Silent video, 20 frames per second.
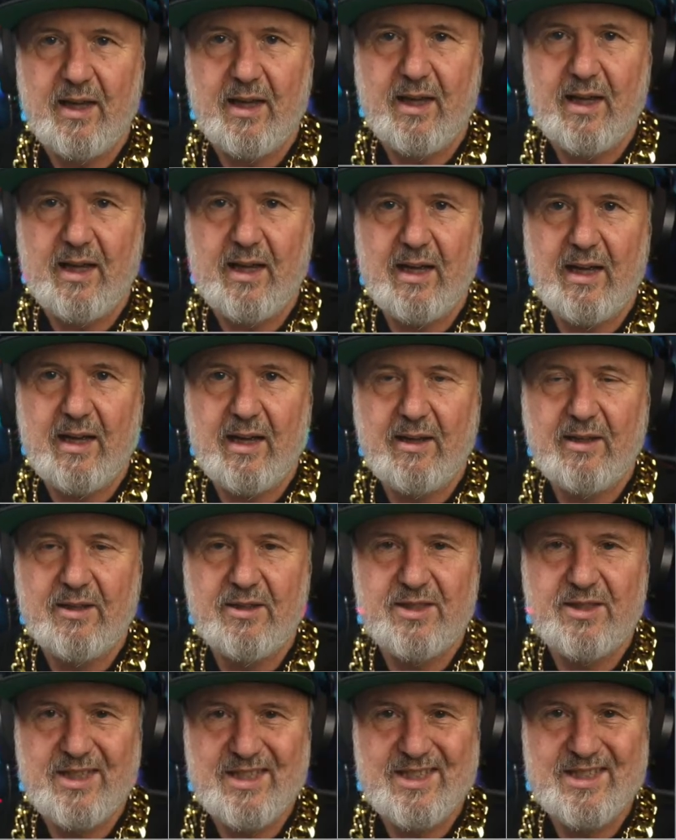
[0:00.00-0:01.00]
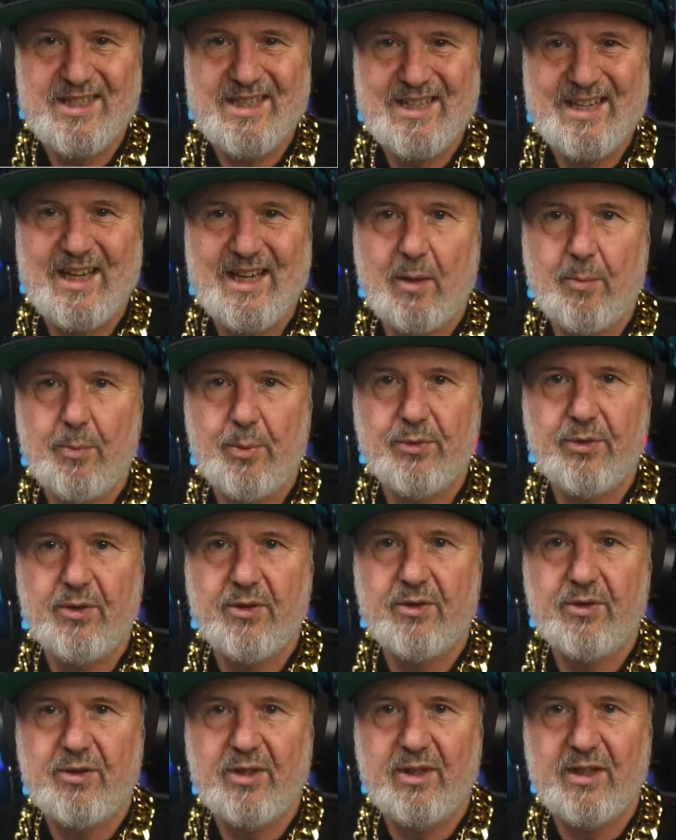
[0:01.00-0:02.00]
DC coupled
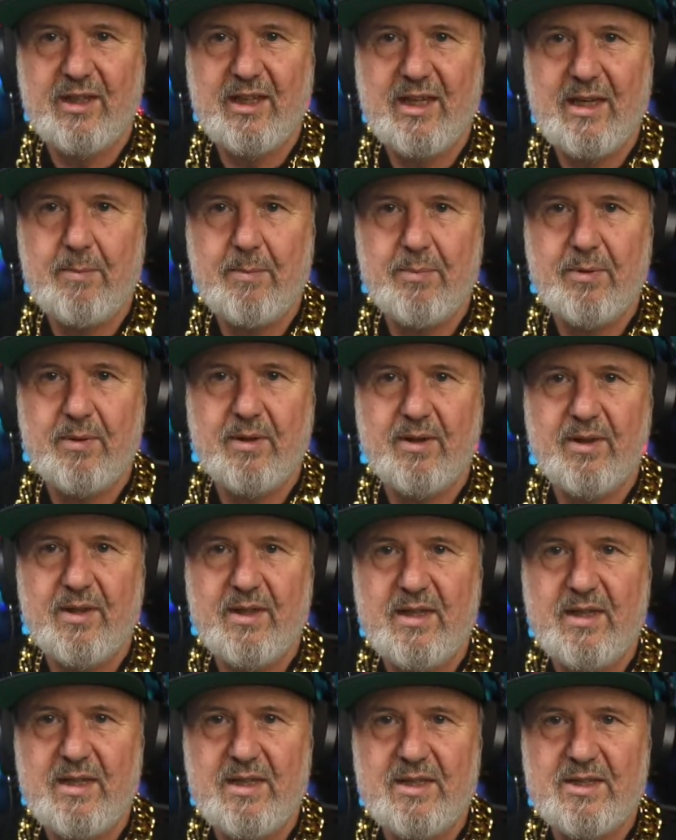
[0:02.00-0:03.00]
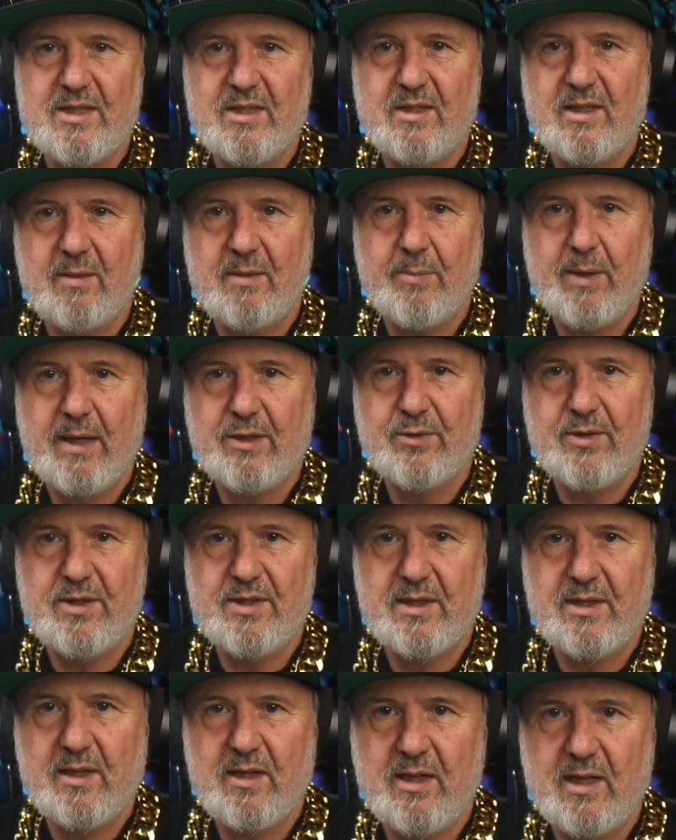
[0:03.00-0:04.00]
to keep these
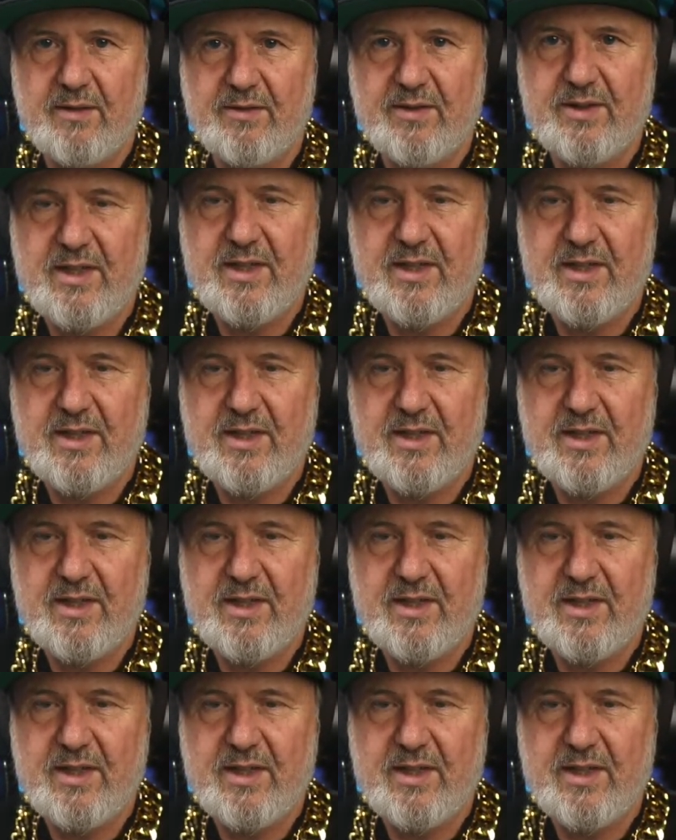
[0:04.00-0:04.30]
batteries alive.